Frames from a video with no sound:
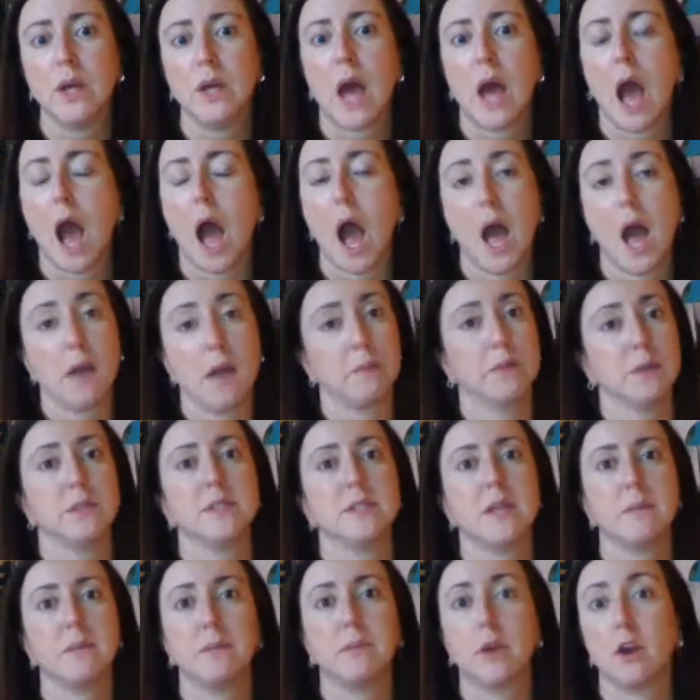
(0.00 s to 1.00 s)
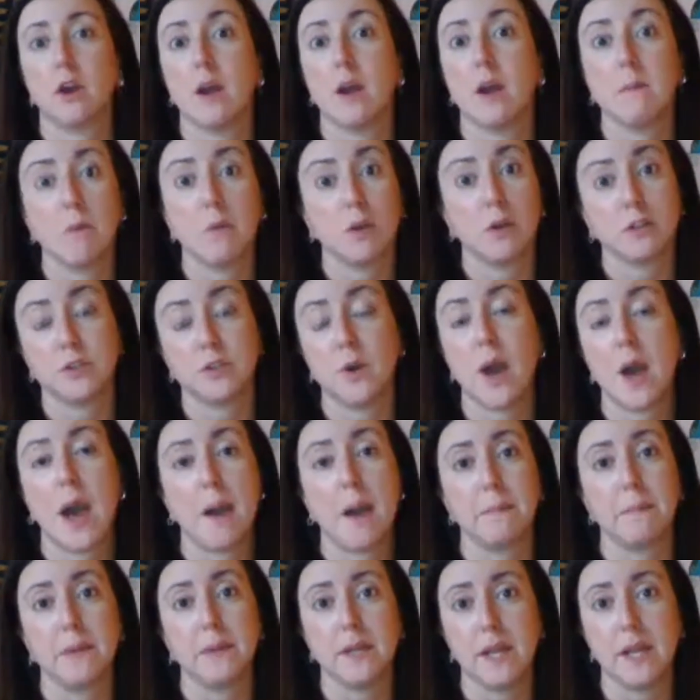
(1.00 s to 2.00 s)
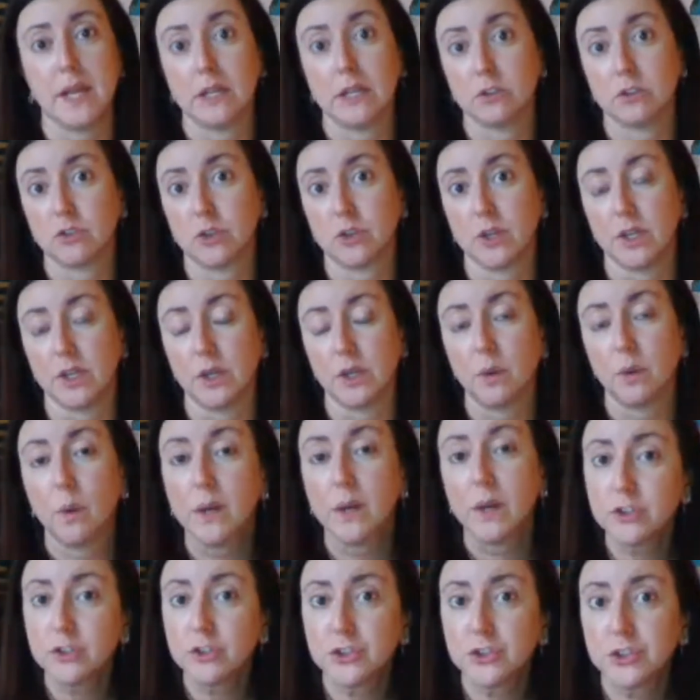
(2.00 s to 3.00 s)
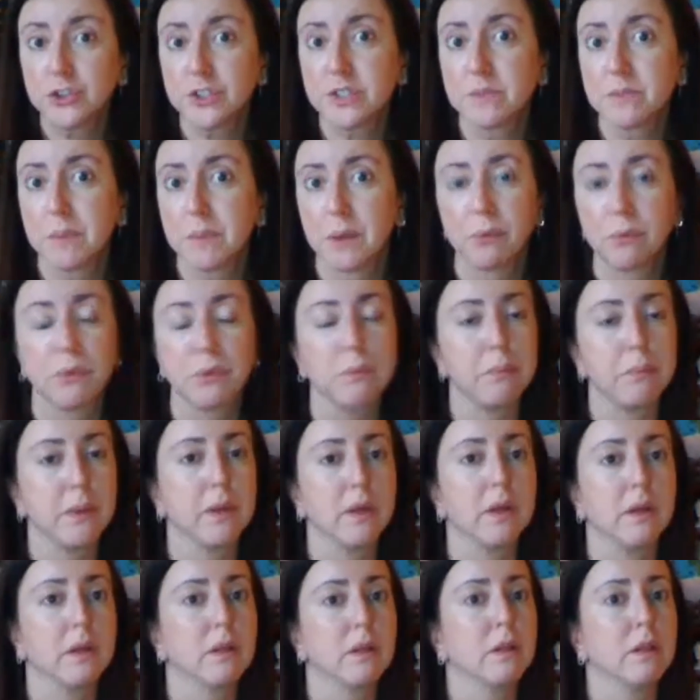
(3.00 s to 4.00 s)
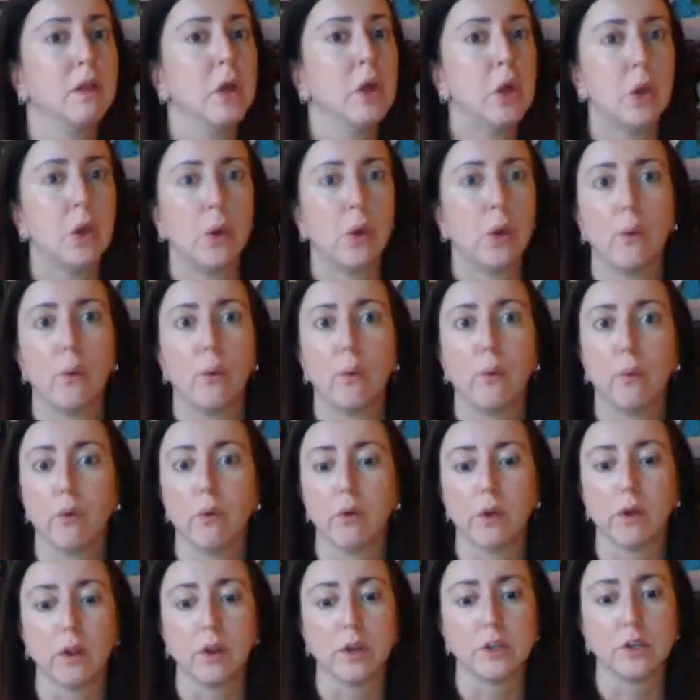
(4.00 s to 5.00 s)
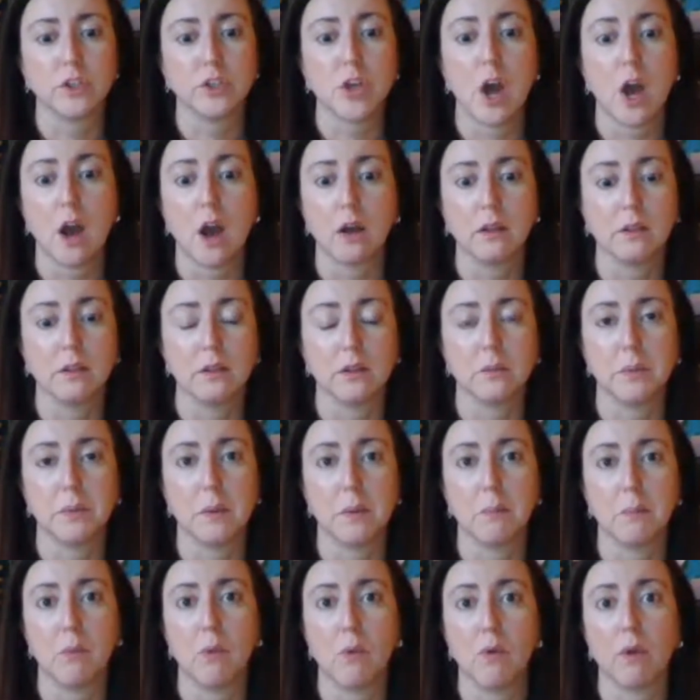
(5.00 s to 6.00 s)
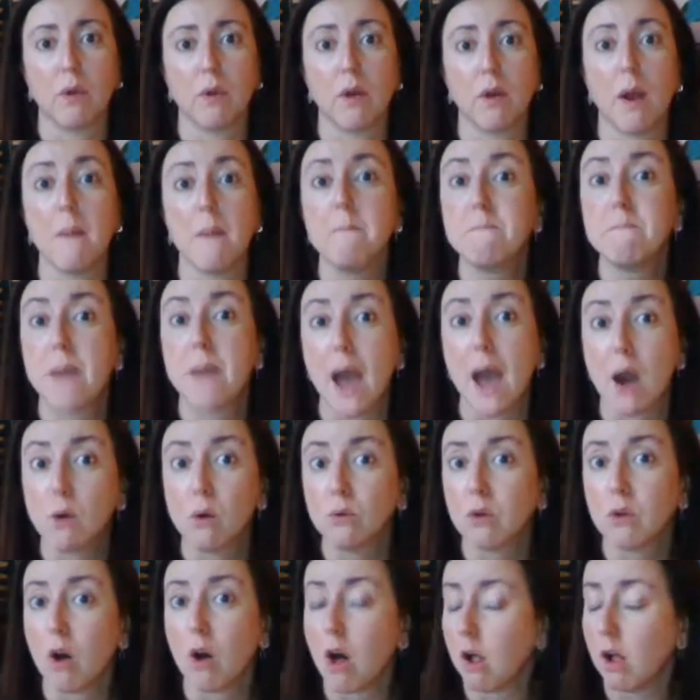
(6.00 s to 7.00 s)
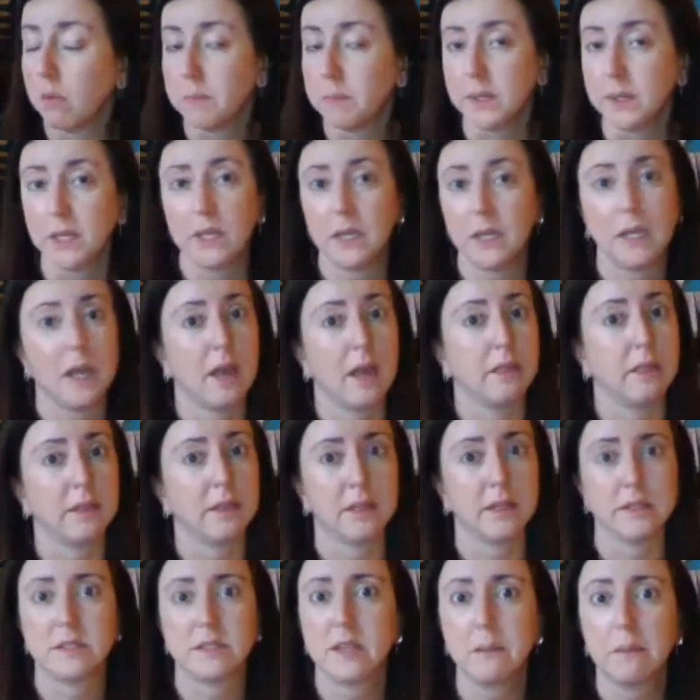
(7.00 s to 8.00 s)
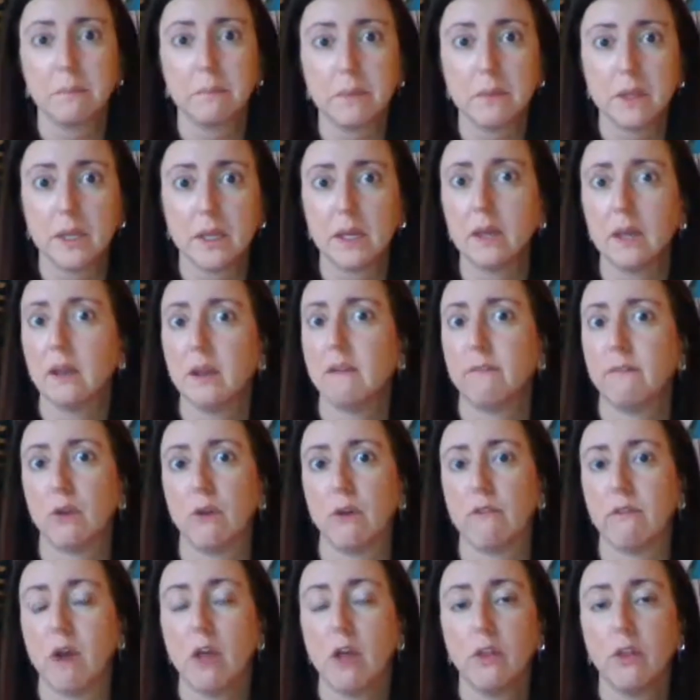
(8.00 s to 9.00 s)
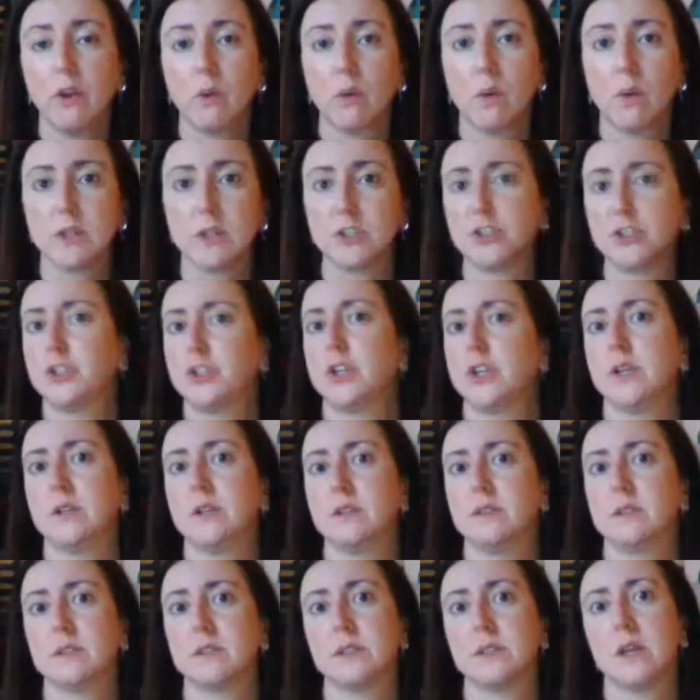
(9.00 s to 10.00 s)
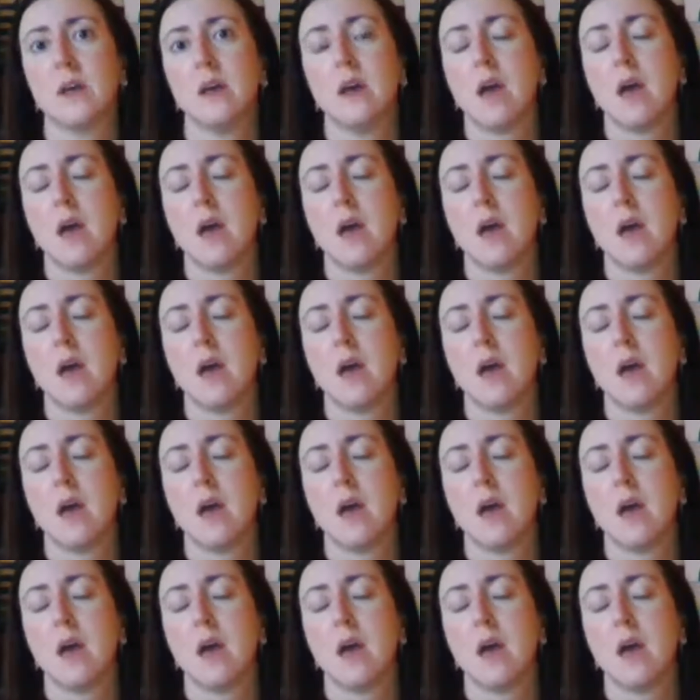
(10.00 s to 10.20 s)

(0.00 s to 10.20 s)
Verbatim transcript: I'm going to stop there. I'm also happy to answer any questions about the bill or talk a little bit more about Albany and the assembly if you have other questions.